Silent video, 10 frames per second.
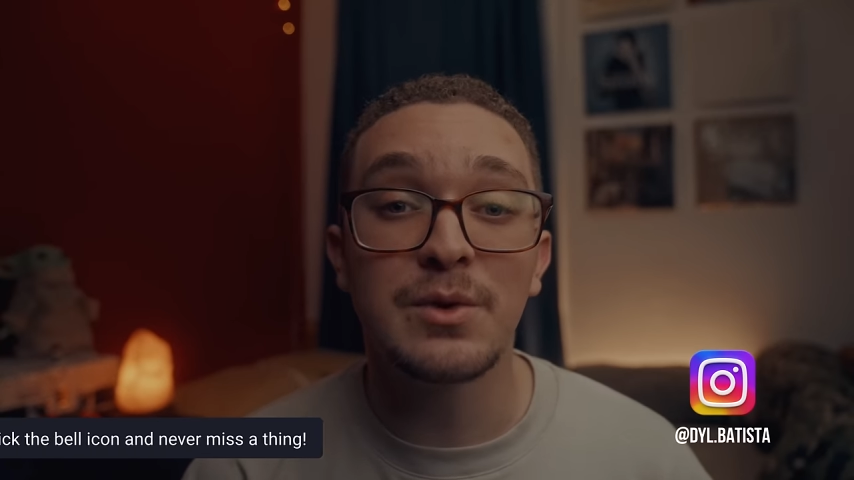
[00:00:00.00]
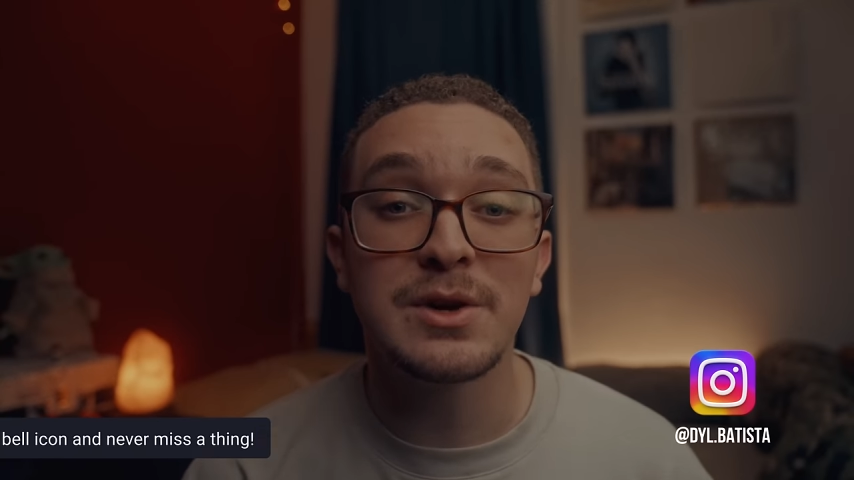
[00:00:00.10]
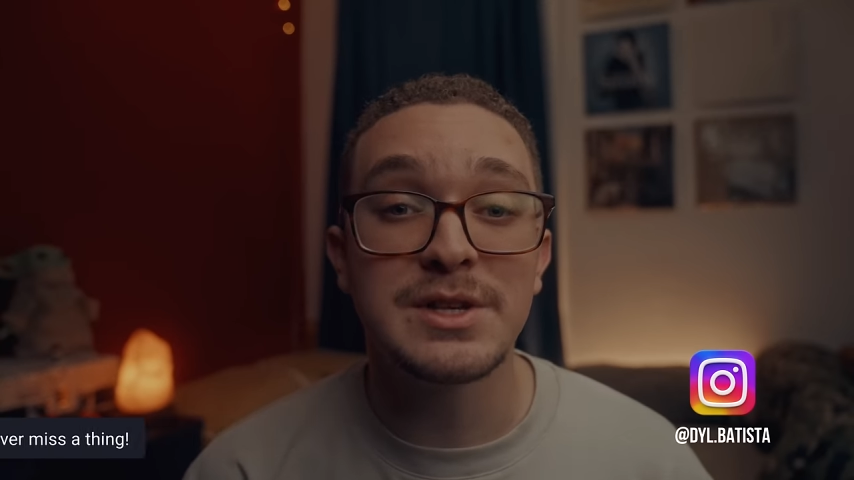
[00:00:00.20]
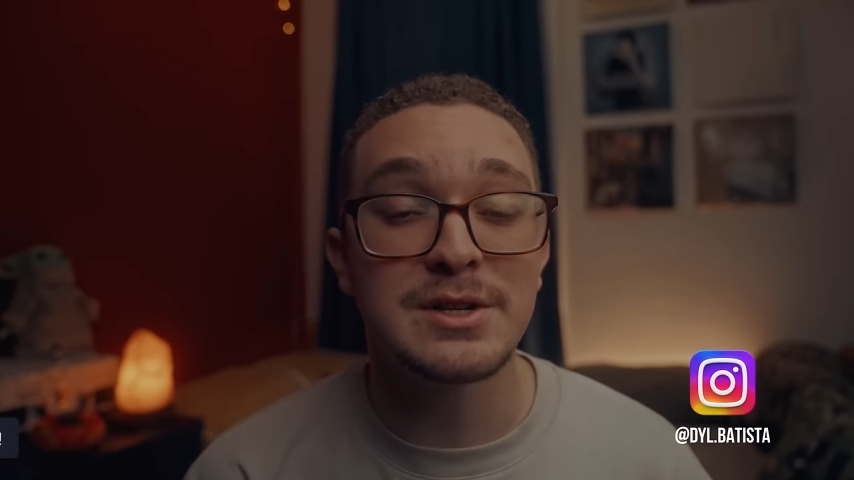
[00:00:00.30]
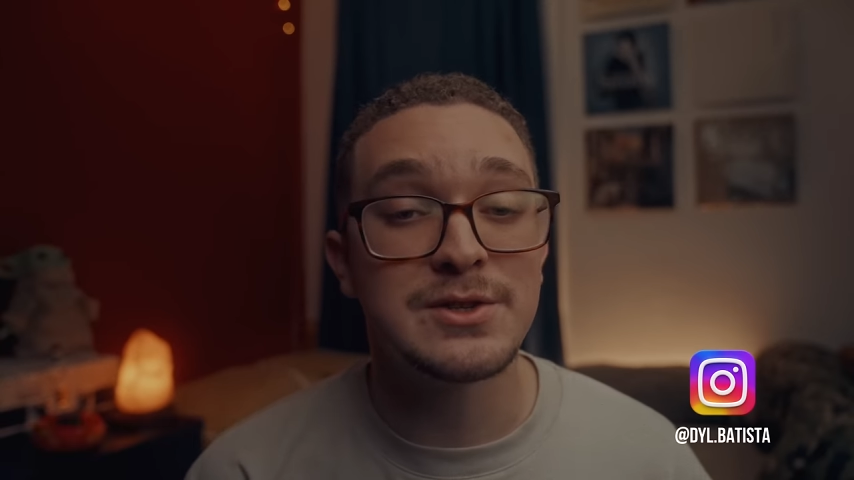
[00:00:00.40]

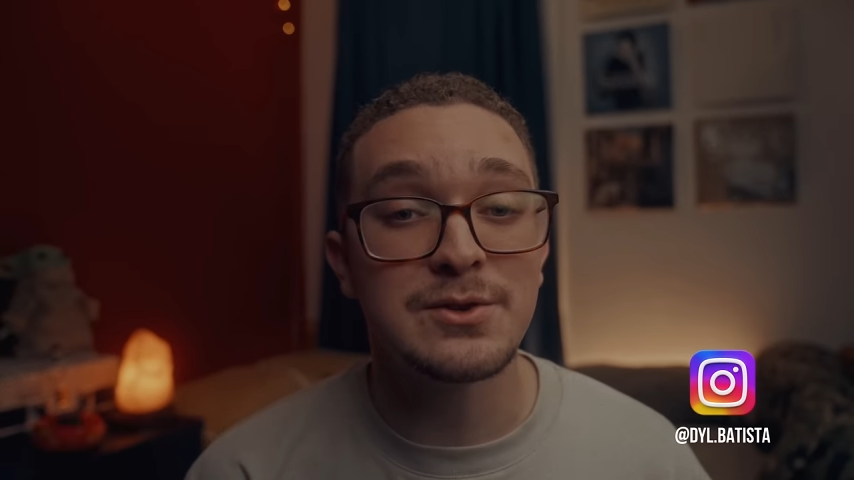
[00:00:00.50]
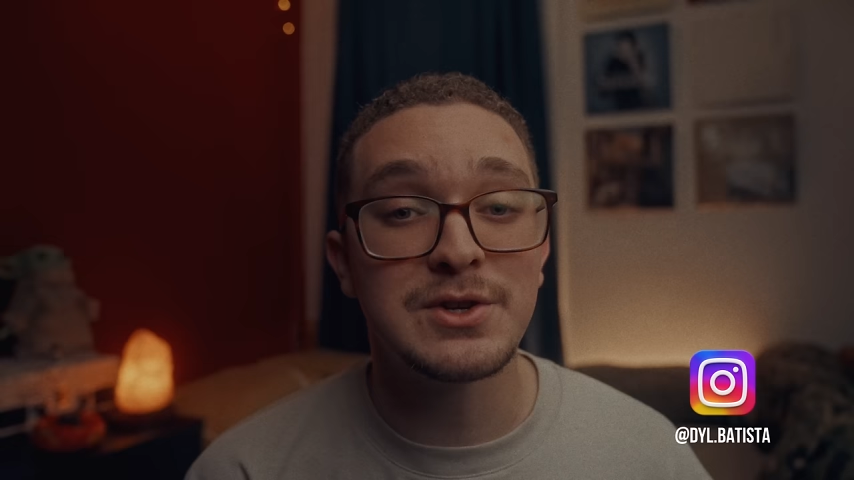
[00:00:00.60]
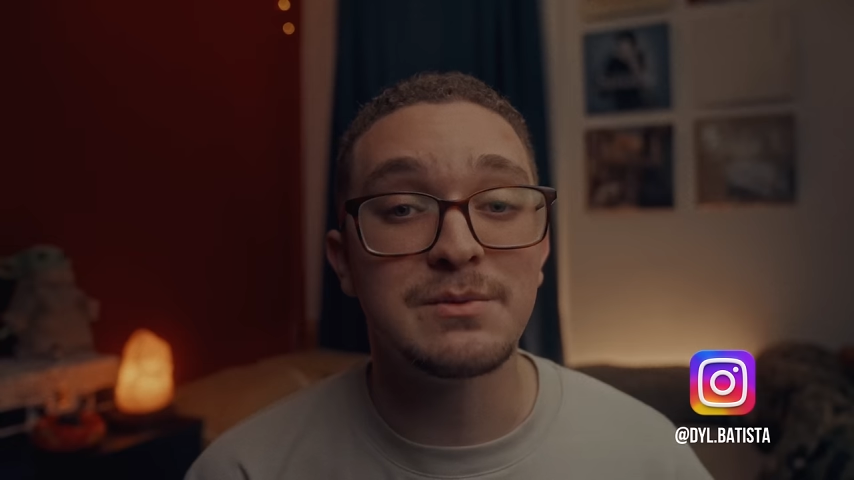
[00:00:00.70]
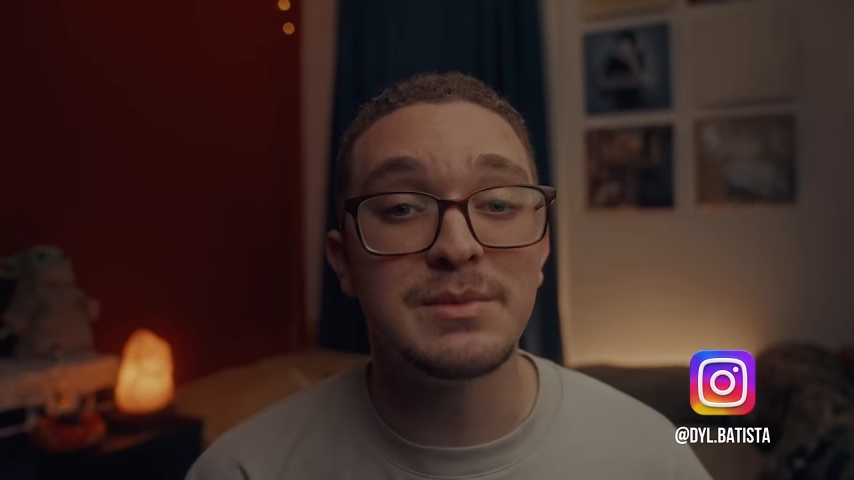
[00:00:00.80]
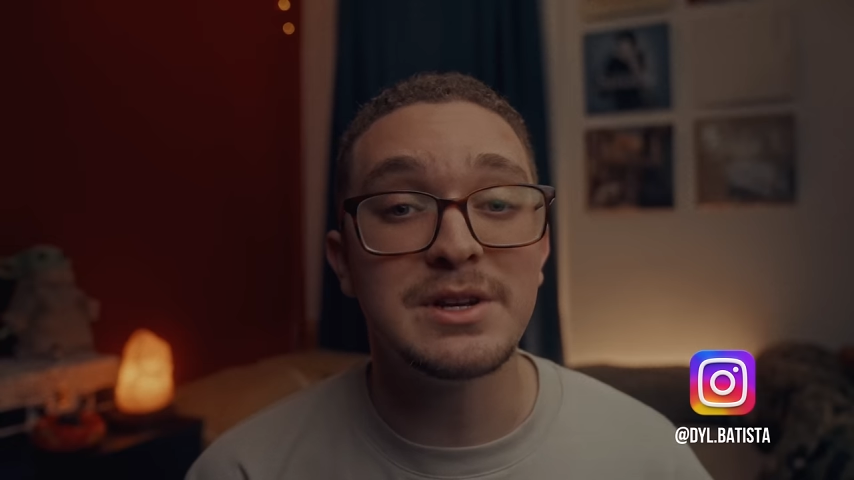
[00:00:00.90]
works on
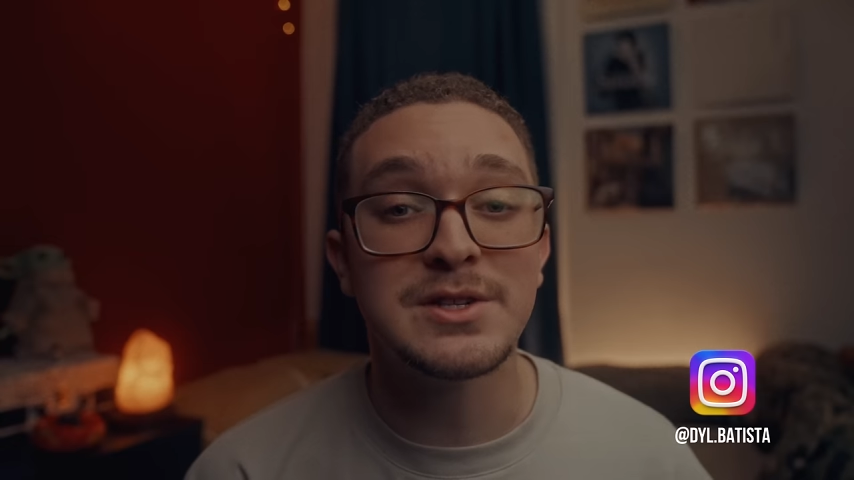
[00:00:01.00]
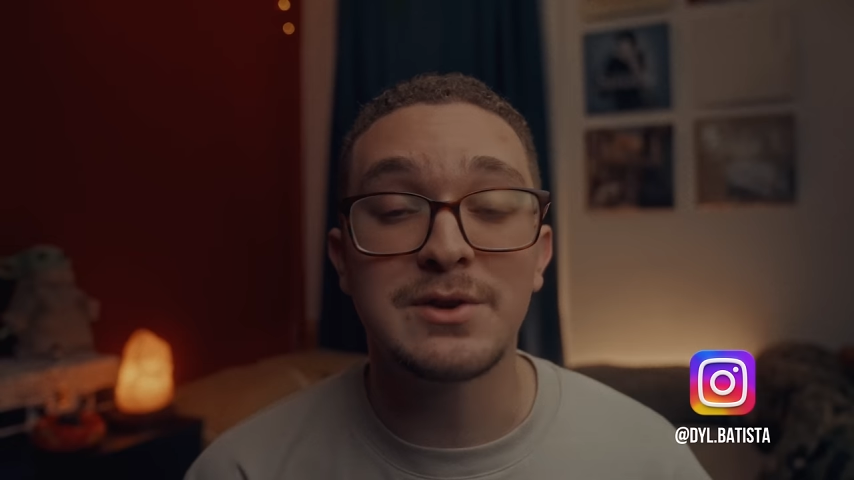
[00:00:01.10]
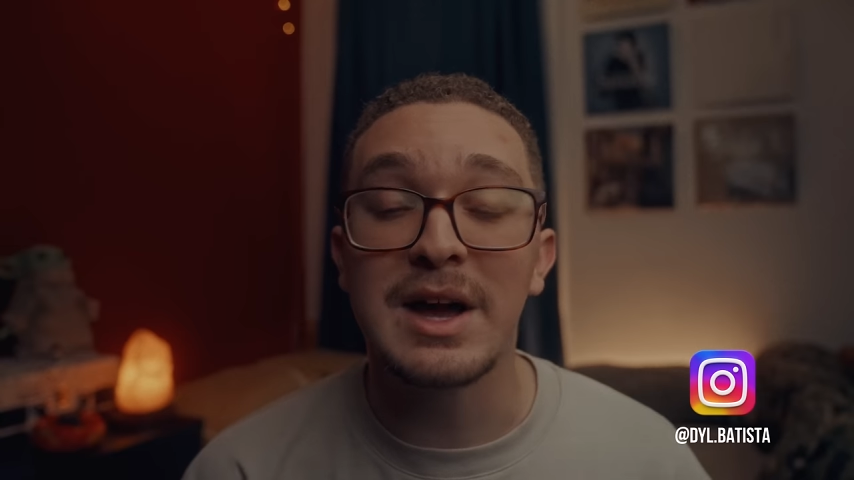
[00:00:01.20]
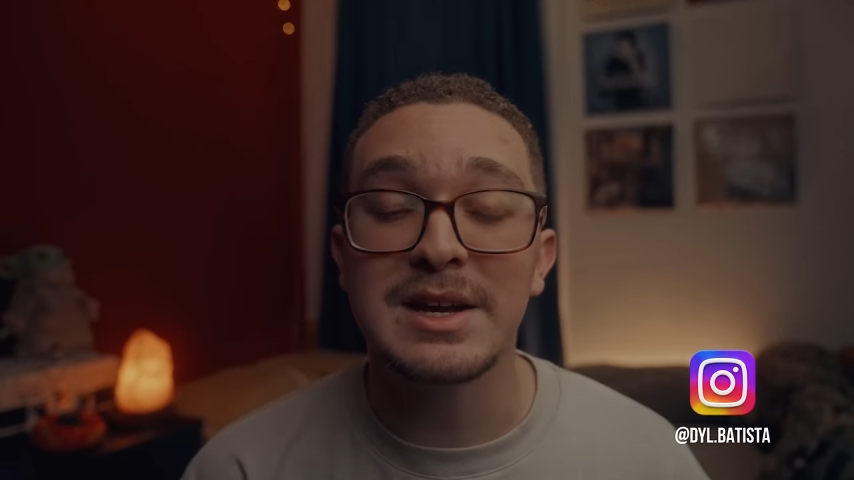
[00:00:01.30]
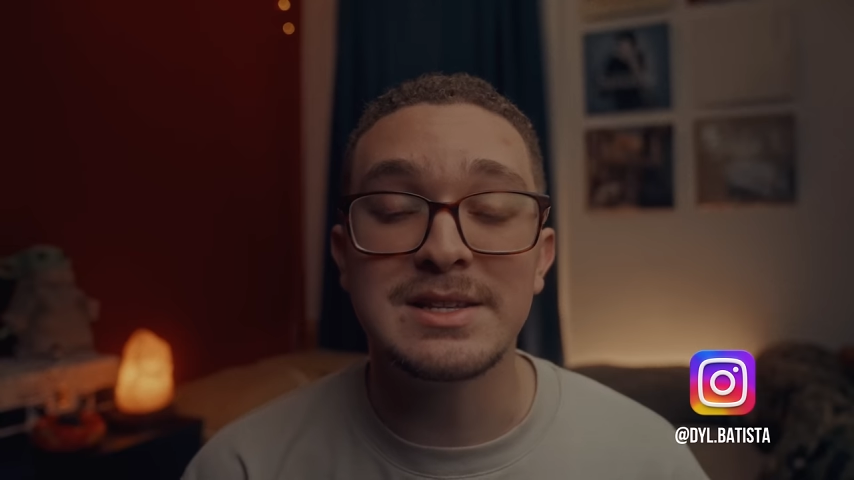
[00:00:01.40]
social media so I